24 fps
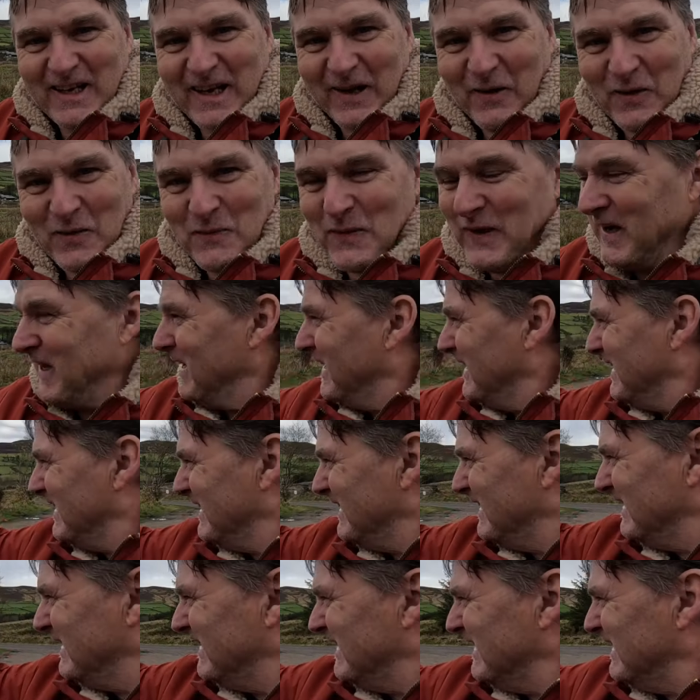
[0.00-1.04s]
you know what I mean?
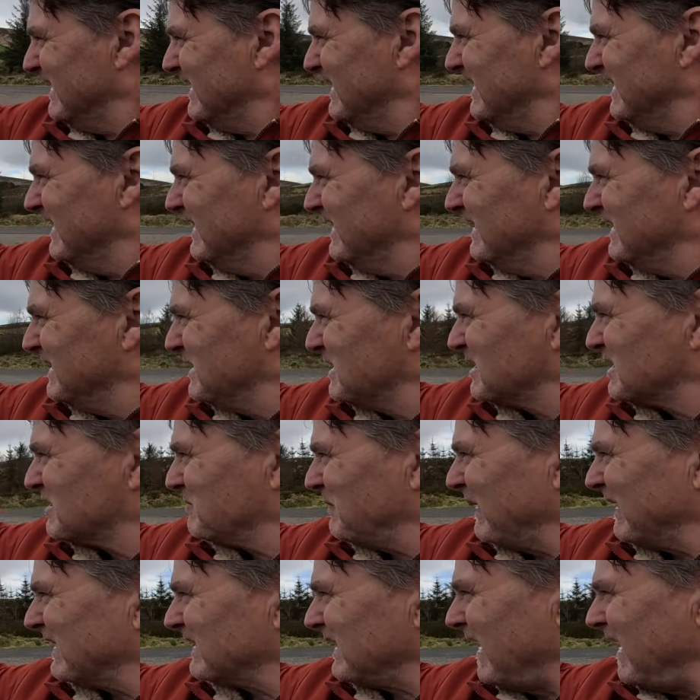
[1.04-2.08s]

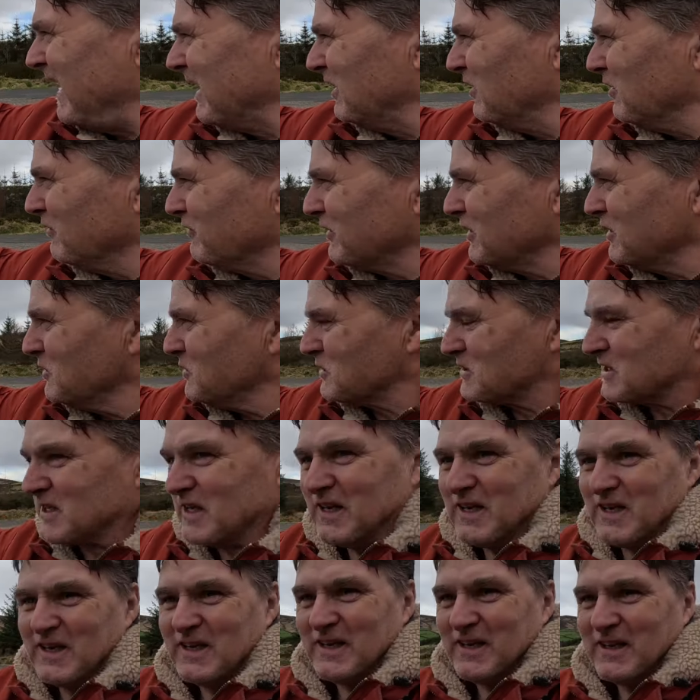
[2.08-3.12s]
Spectacular views.
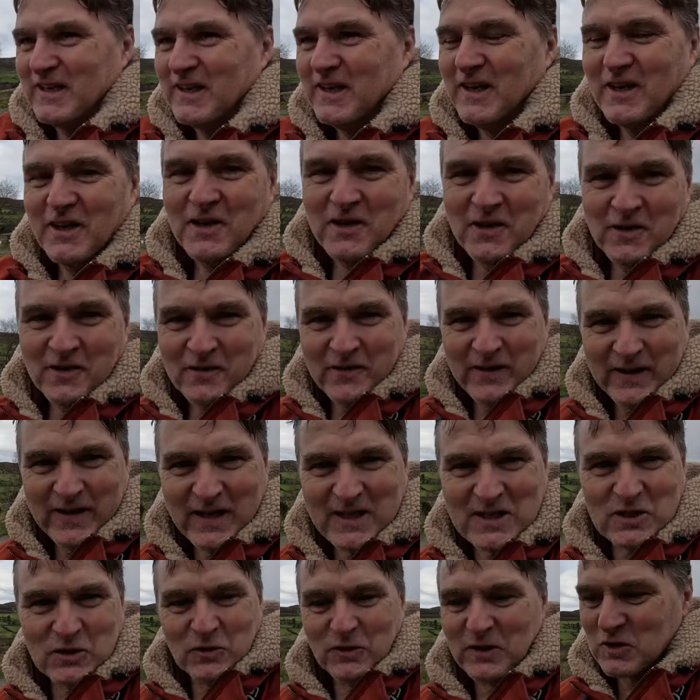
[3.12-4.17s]
Now
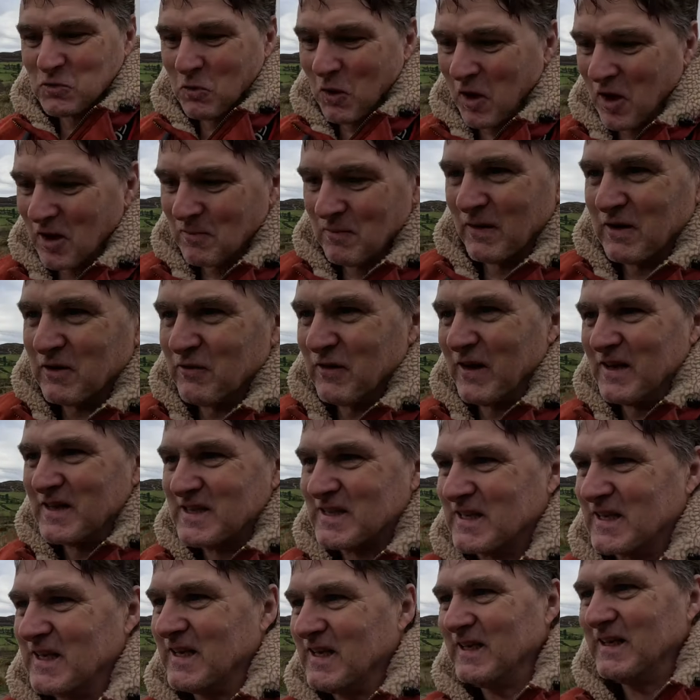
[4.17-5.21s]
let's do this walk, my
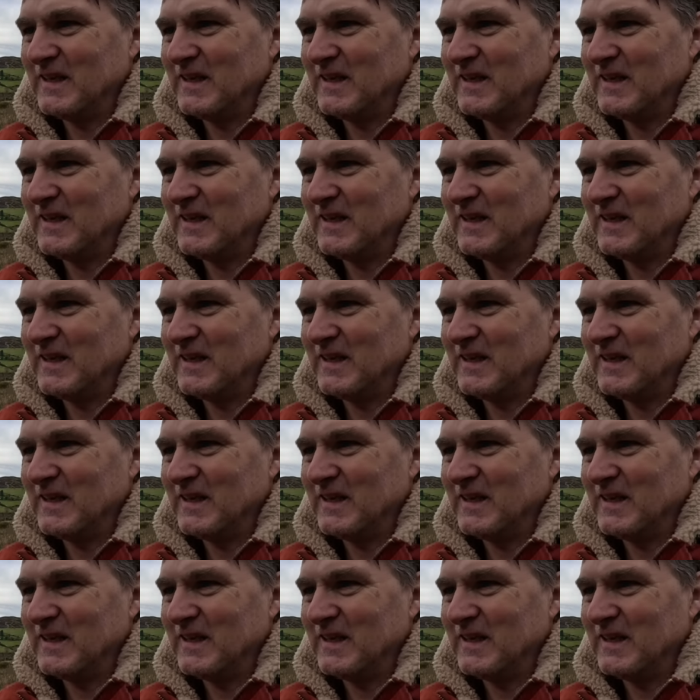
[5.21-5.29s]
friends.